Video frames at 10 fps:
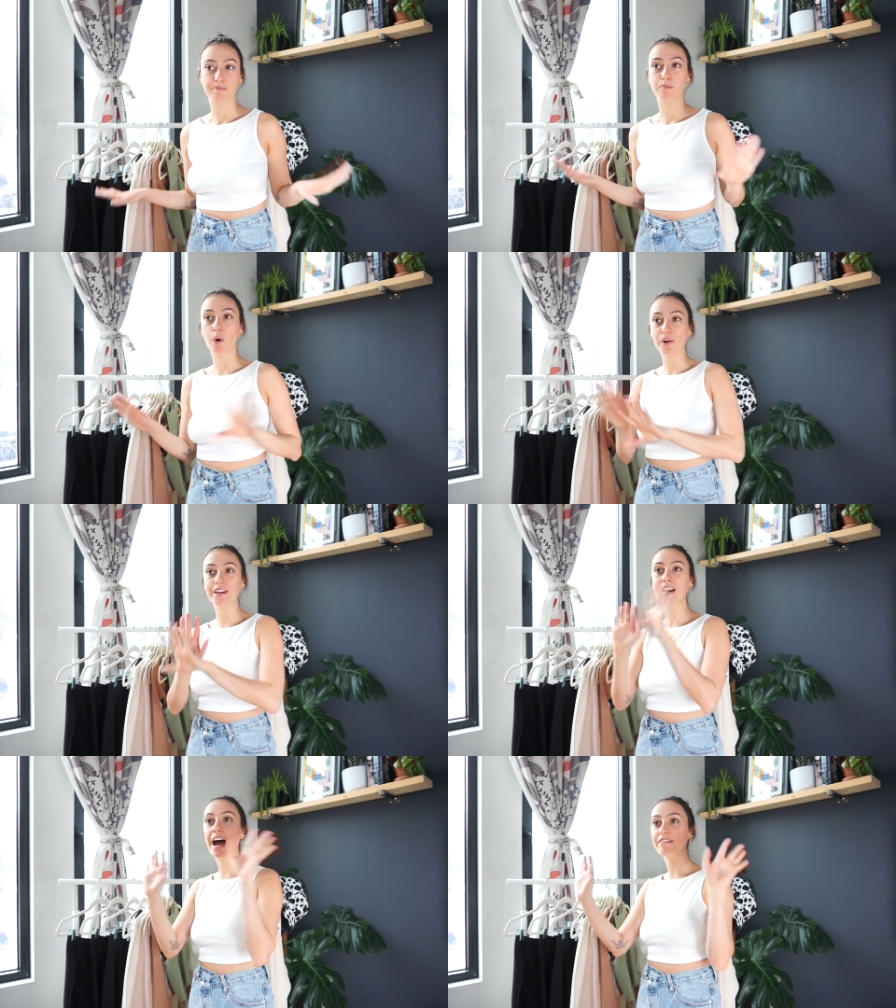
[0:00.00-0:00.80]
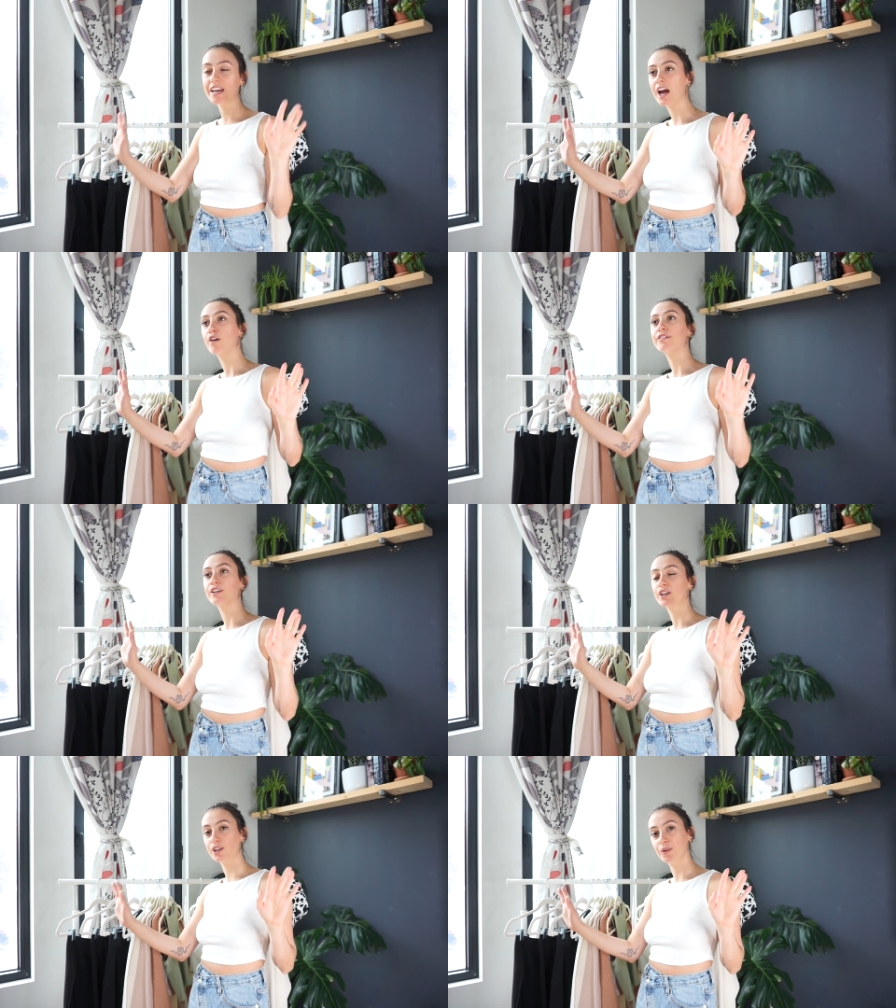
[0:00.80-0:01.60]
More than having an outfit
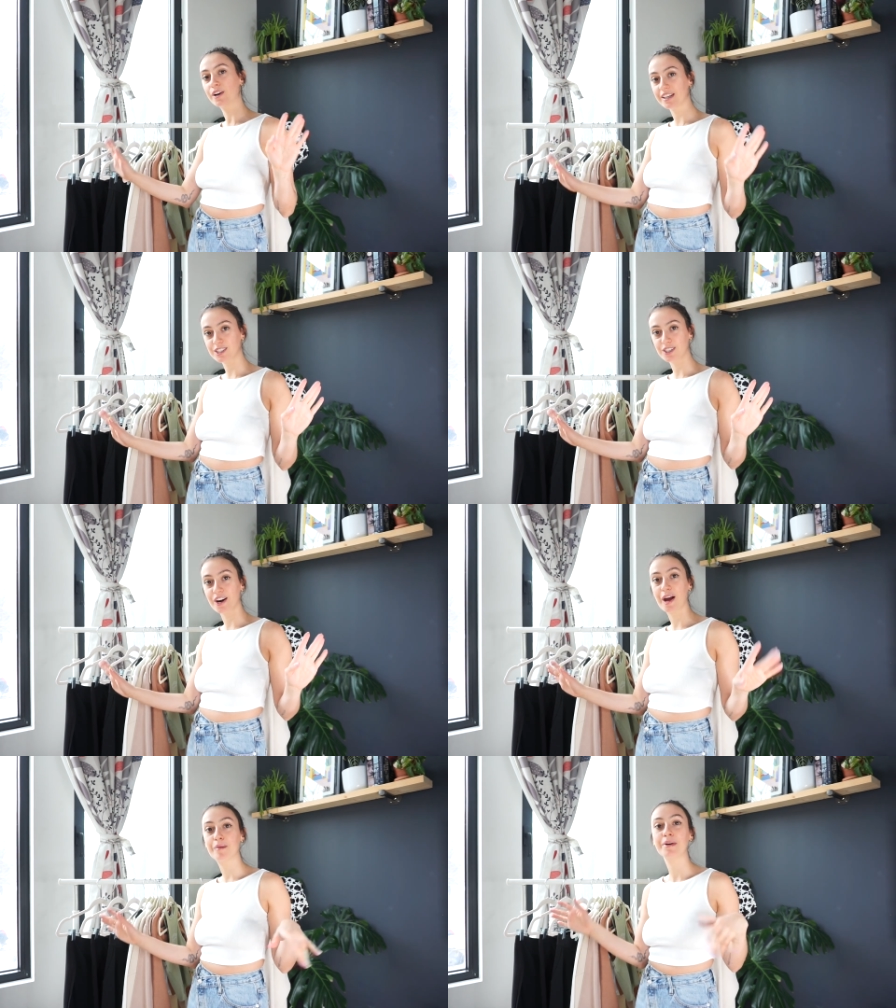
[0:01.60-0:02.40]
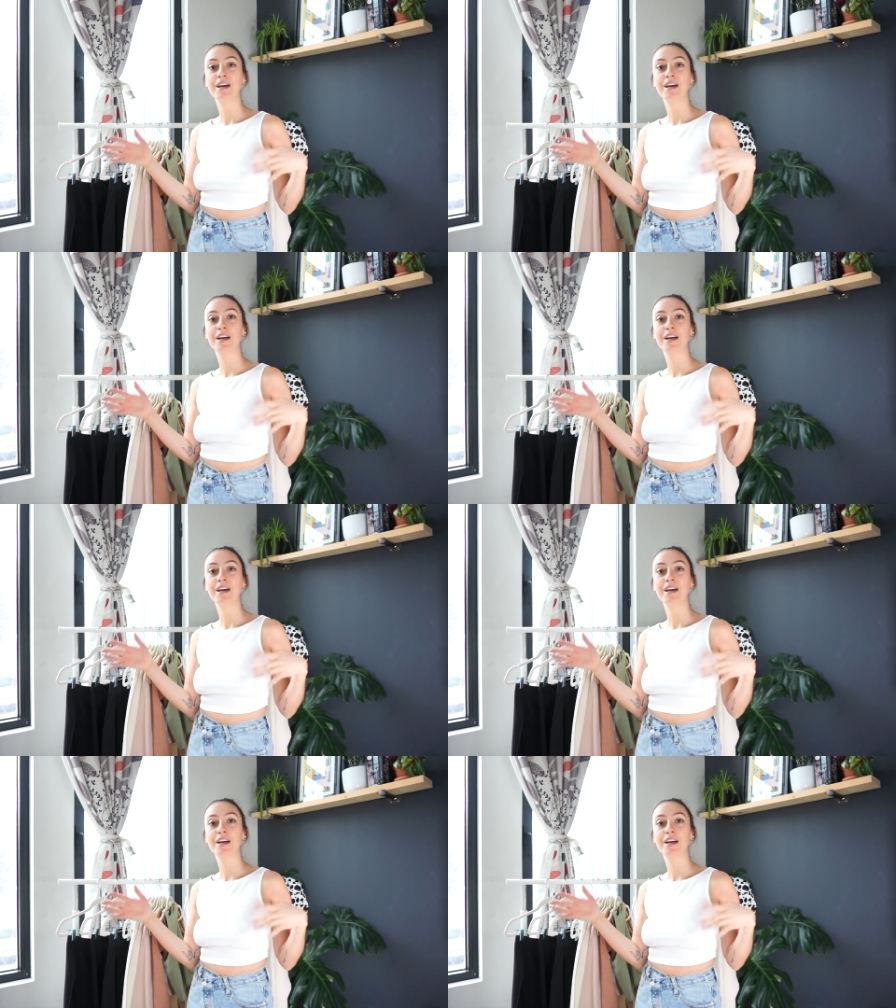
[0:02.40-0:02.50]
look cute on Instagram,